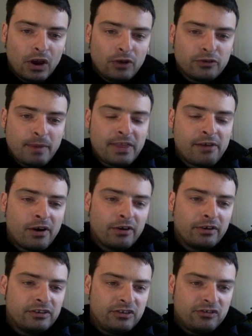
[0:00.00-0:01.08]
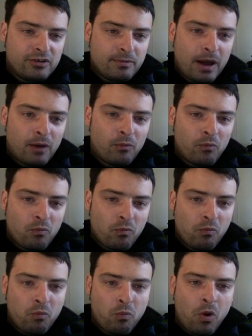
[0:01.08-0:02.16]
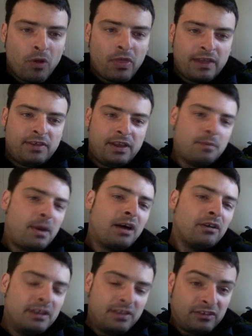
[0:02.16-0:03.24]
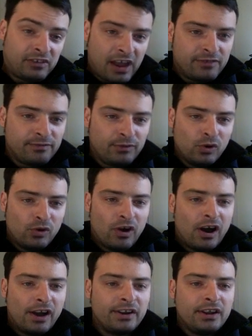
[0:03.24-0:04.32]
to make their own decision about what they think about, in this case, fluoridation